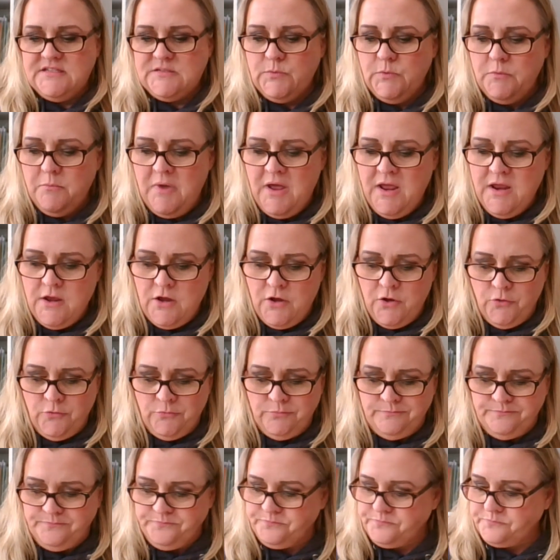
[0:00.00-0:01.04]
one my
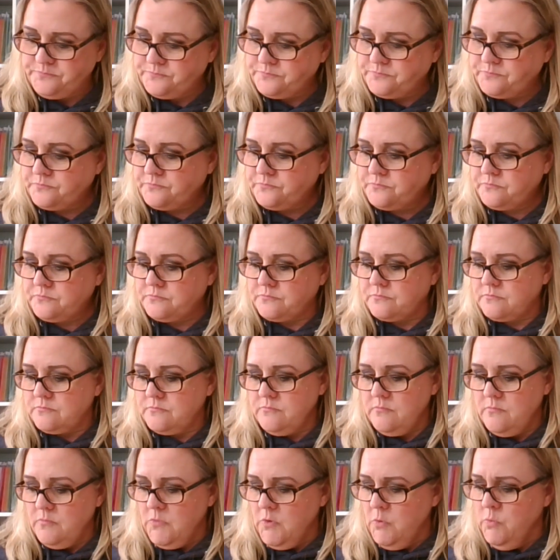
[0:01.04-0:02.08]
own.
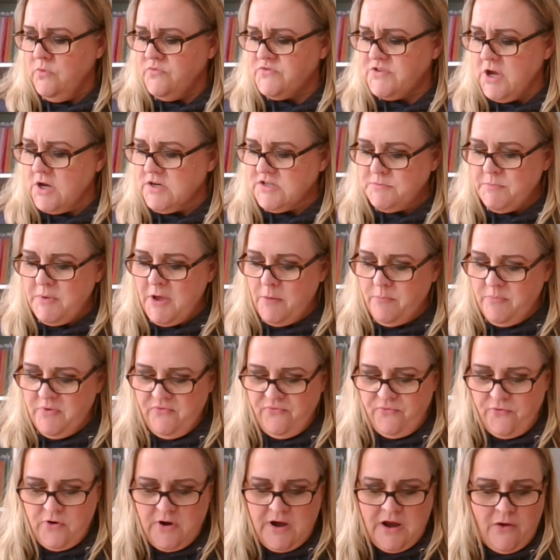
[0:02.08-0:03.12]
We've talked about
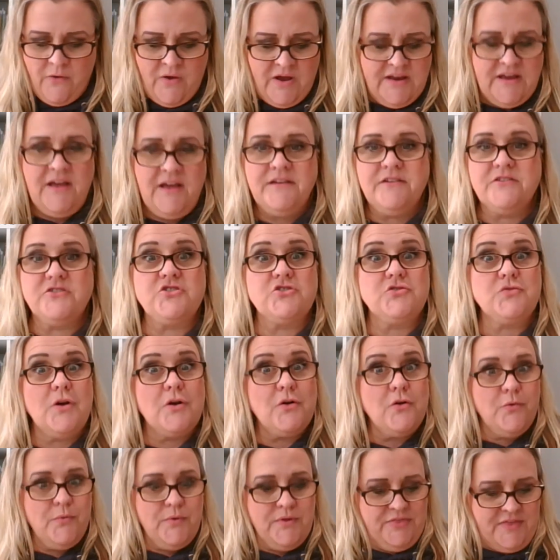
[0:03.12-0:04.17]
before how I kind of
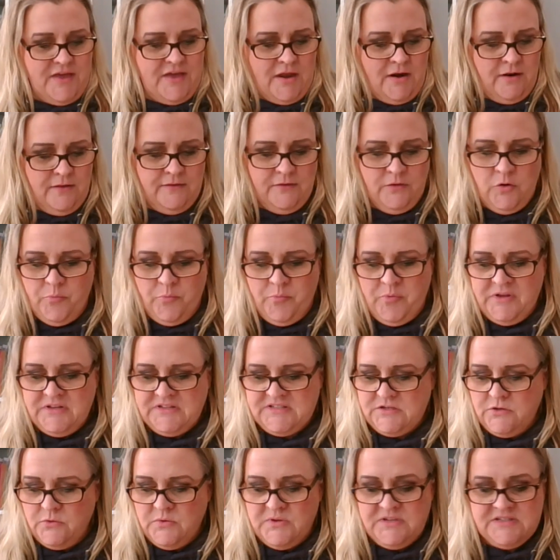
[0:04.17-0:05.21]
struggle with that a little bit,
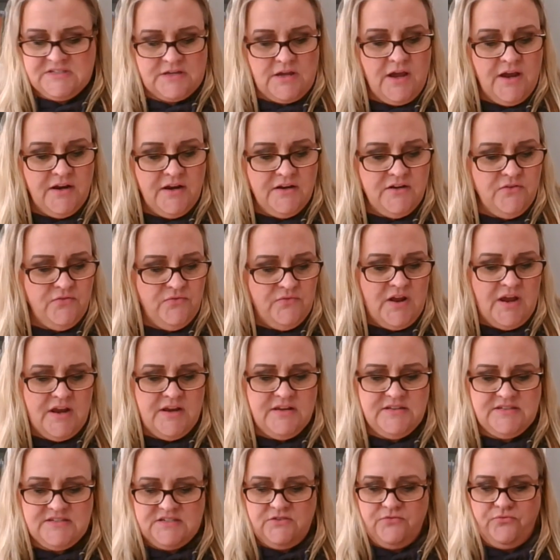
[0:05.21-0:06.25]
so it's kind of
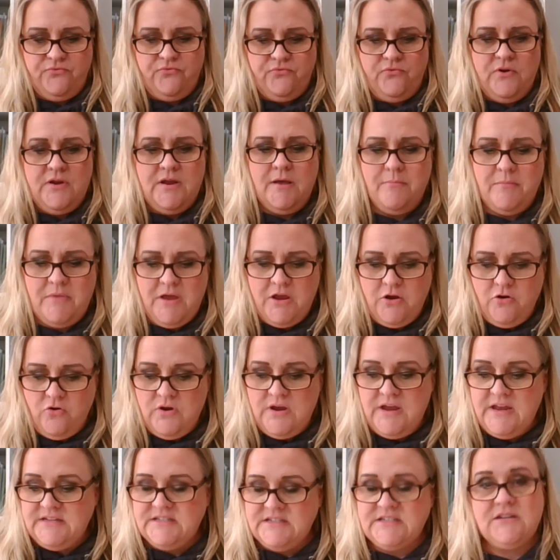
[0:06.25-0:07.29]
nice to free up my
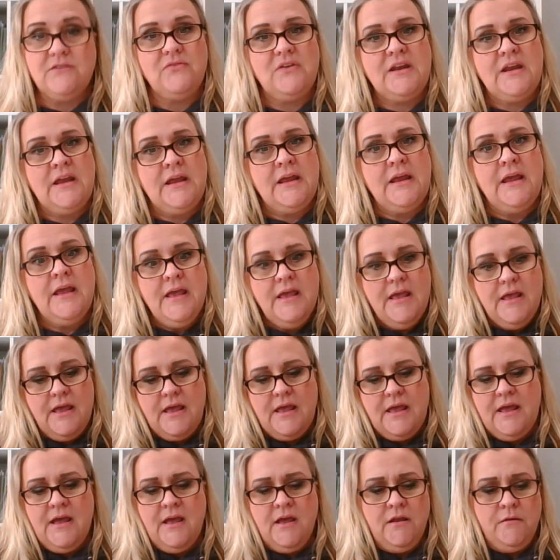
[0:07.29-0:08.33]
creativity
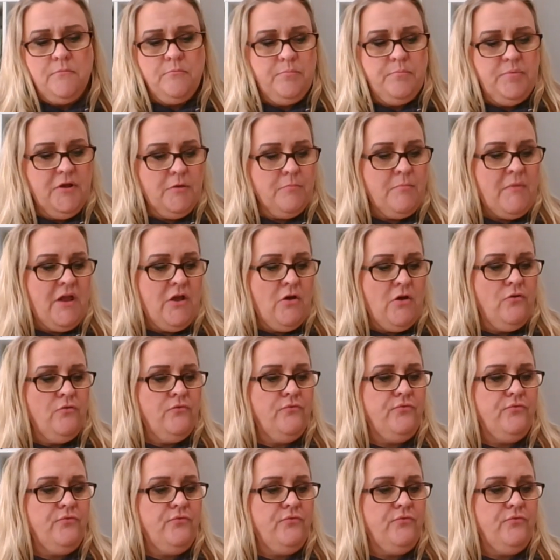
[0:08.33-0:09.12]
and pick my own